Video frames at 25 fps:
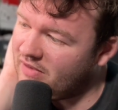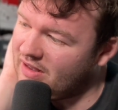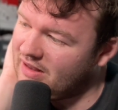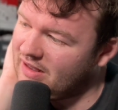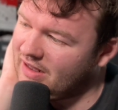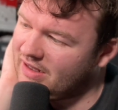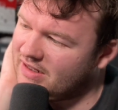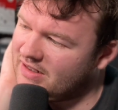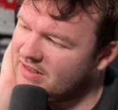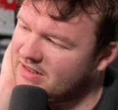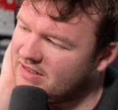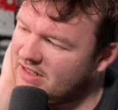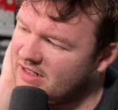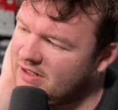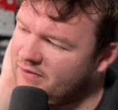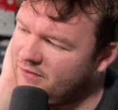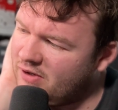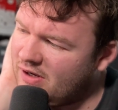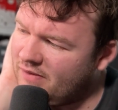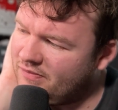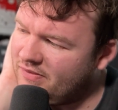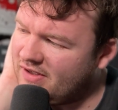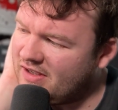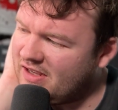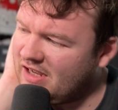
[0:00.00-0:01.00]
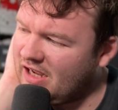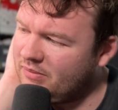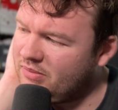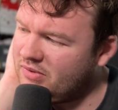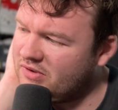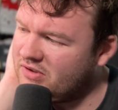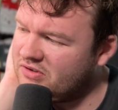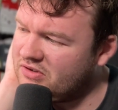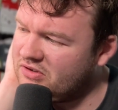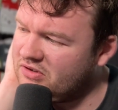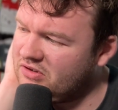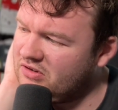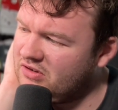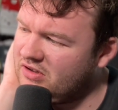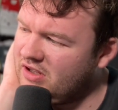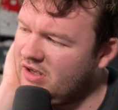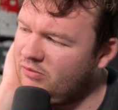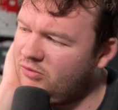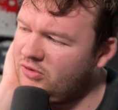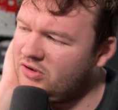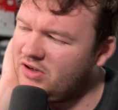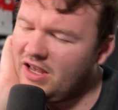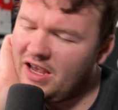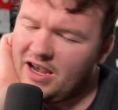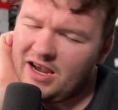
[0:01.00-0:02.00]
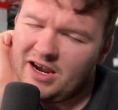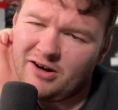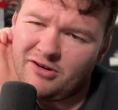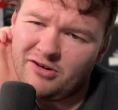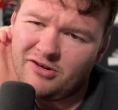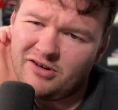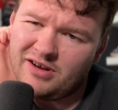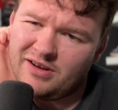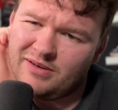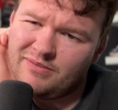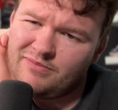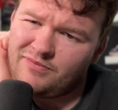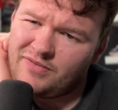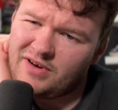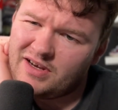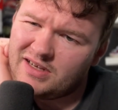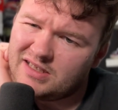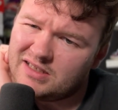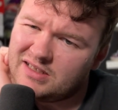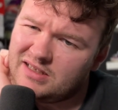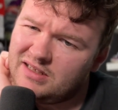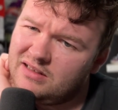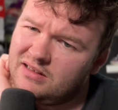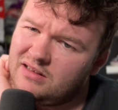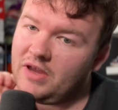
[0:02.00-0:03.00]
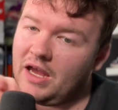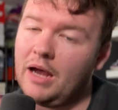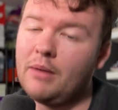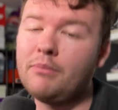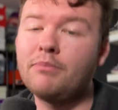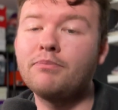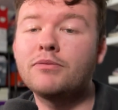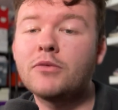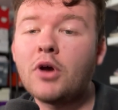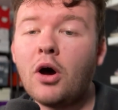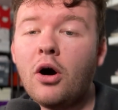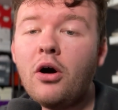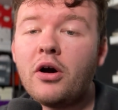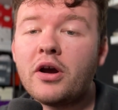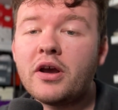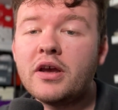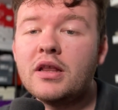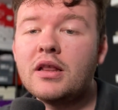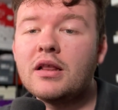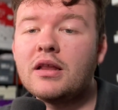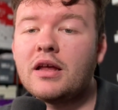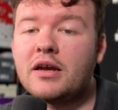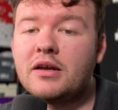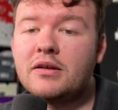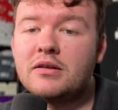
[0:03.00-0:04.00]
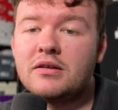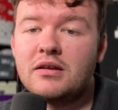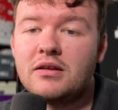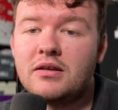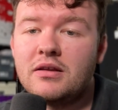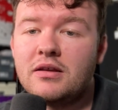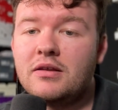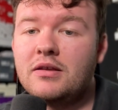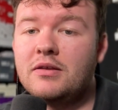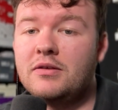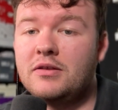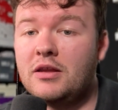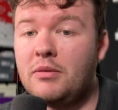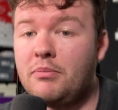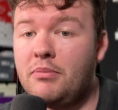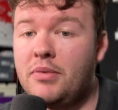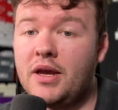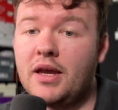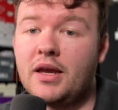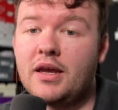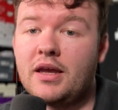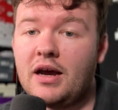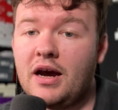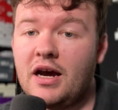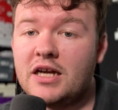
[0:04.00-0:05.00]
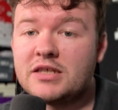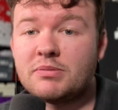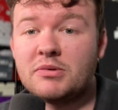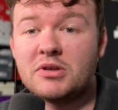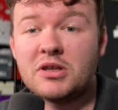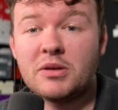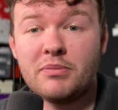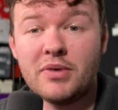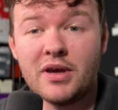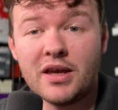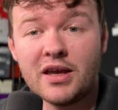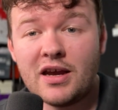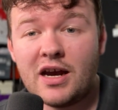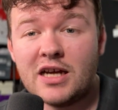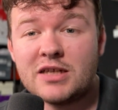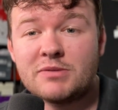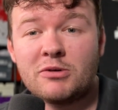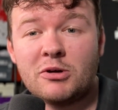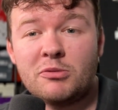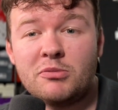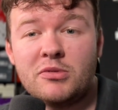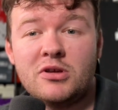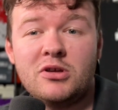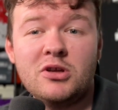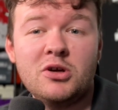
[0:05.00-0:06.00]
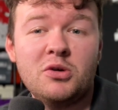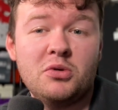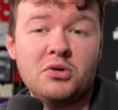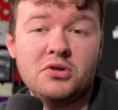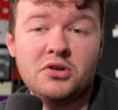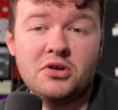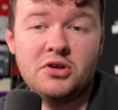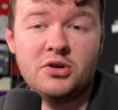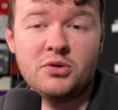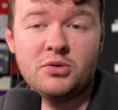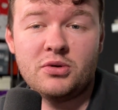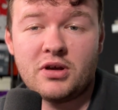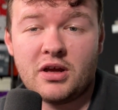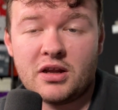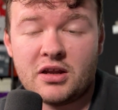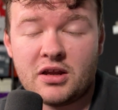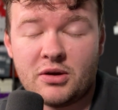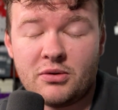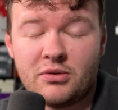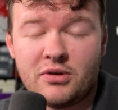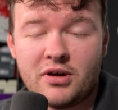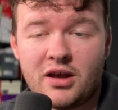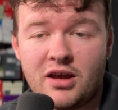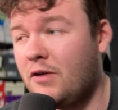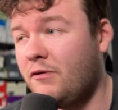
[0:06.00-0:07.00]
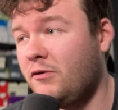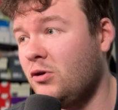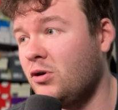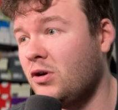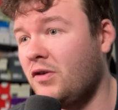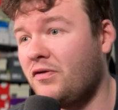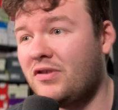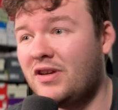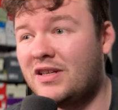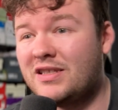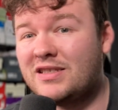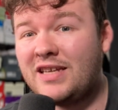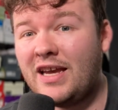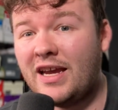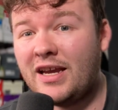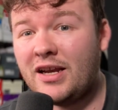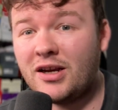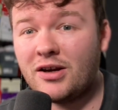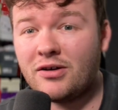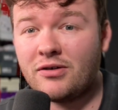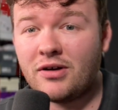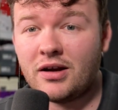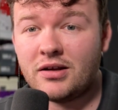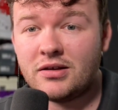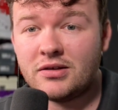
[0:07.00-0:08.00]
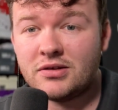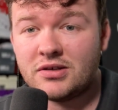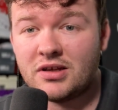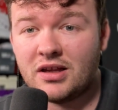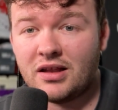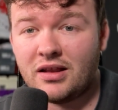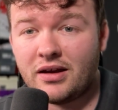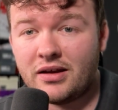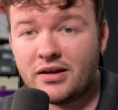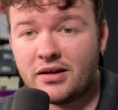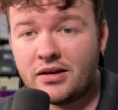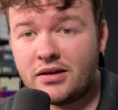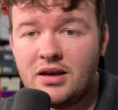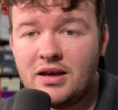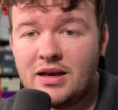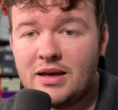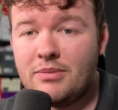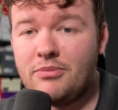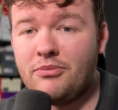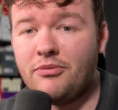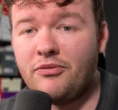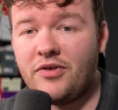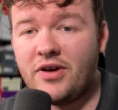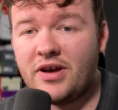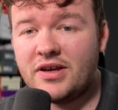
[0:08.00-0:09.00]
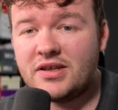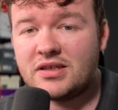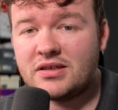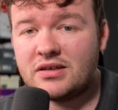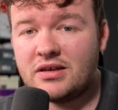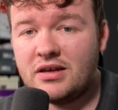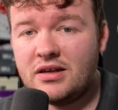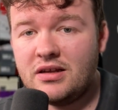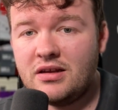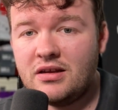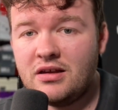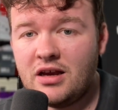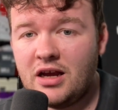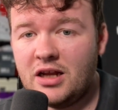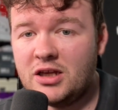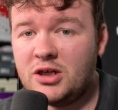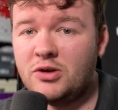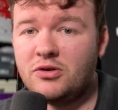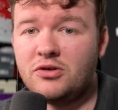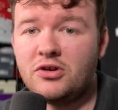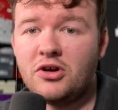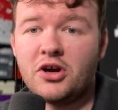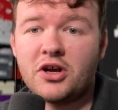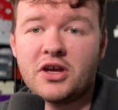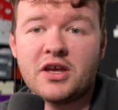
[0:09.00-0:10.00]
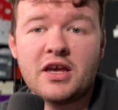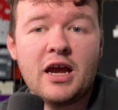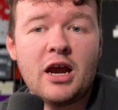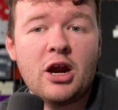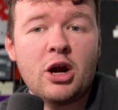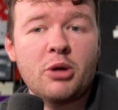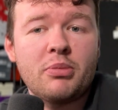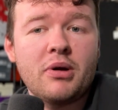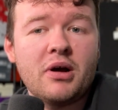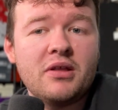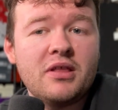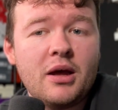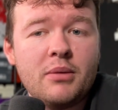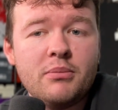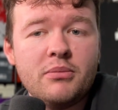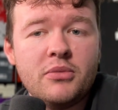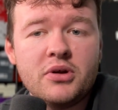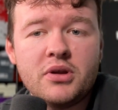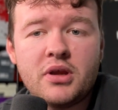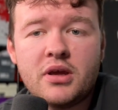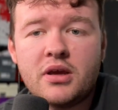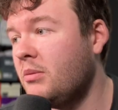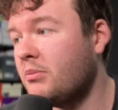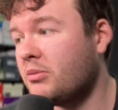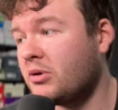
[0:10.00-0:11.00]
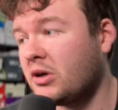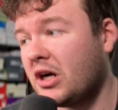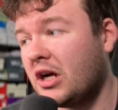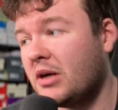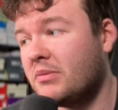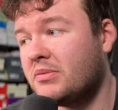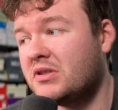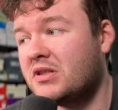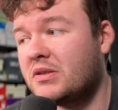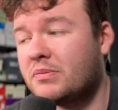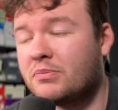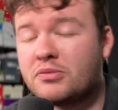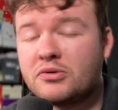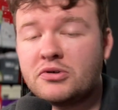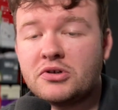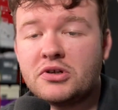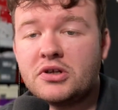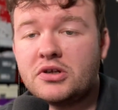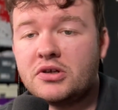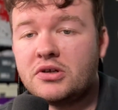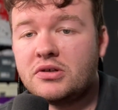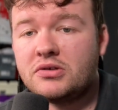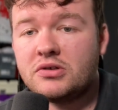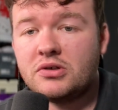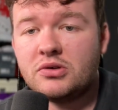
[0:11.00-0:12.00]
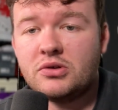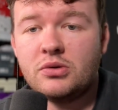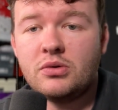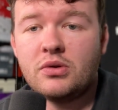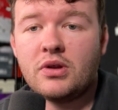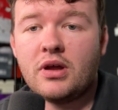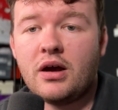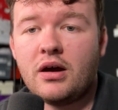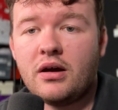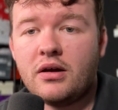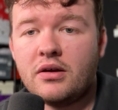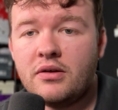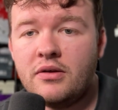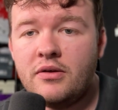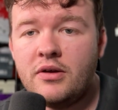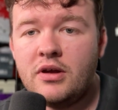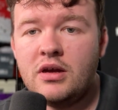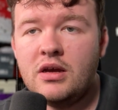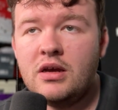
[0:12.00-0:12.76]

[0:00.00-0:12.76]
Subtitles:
Like I said, if you have the capital, it wouldn't hurt investing. I'm talking like the big guys, but the big guys probably know what they're doing anyway. If you have like 10 grand to like invest in and you don't care about that money, perhaps it's pretty good to do that.